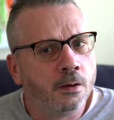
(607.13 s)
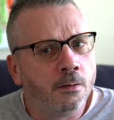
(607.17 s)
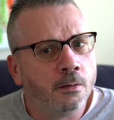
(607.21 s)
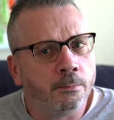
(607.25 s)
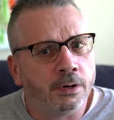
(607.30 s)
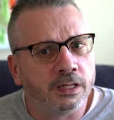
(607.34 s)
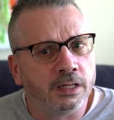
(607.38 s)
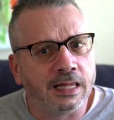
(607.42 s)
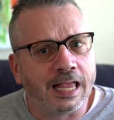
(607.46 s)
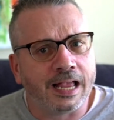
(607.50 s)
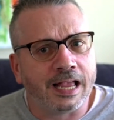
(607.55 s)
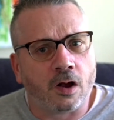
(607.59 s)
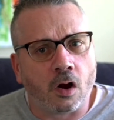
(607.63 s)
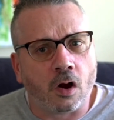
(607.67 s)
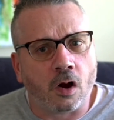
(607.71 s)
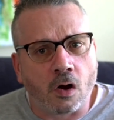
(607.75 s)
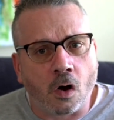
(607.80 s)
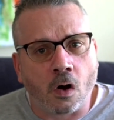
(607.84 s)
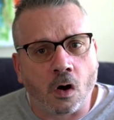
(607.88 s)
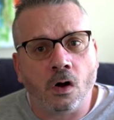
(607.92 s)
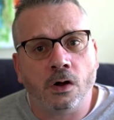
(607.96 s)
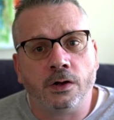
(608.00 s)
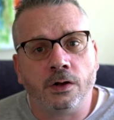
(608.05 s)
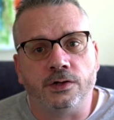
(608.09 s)
But like
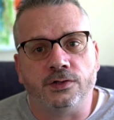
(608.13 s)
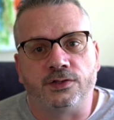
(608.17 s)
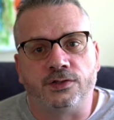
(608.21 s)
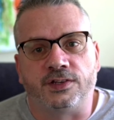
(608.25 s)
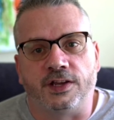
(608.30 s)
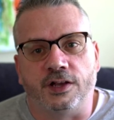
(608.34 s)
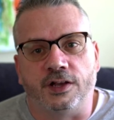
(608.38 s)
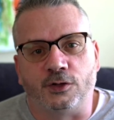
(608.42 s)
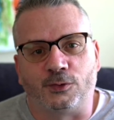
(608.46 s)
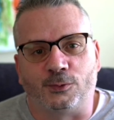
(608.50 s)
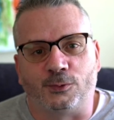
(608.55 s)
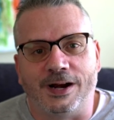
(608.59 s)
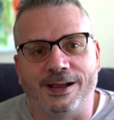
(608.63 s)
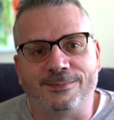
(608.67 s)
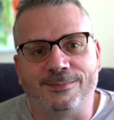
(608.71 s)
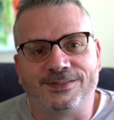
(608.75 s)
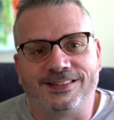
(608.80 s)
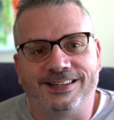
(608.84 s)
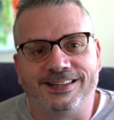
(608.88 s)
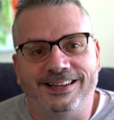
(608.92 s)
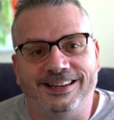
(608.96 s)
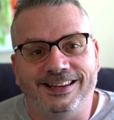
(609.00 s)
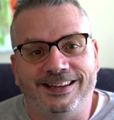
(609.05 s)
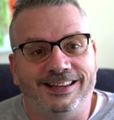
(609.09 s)
all good sales reps,
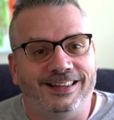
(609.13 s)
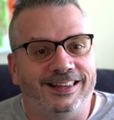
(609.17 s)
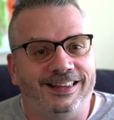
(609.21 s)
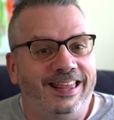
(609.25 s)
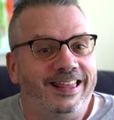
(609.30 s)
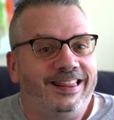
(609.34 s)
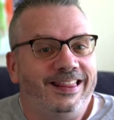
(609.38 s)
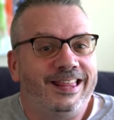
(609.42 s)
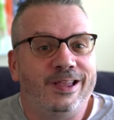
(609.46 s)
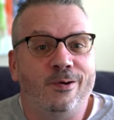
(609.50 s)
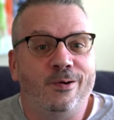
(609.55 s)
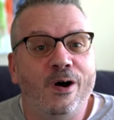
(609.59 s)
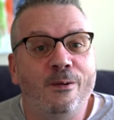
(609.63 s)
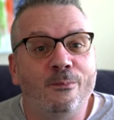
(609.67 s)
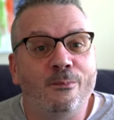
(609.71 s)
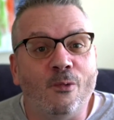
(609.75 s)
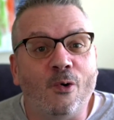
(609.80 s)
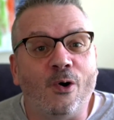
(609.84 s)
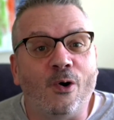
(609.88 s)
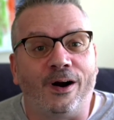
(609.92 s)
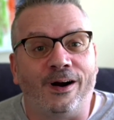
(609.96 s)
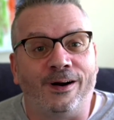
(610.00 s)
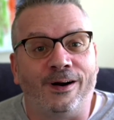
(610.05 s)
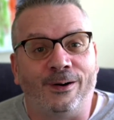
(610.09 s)
they want
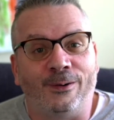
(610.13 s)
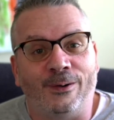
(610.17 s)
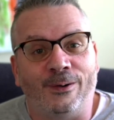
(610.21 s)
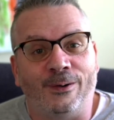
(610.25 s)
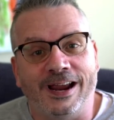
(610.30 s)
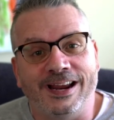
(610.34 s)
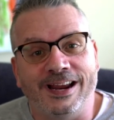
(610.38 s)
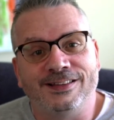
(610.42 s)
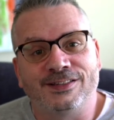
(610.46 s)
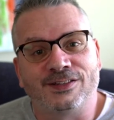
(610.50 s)
more, right?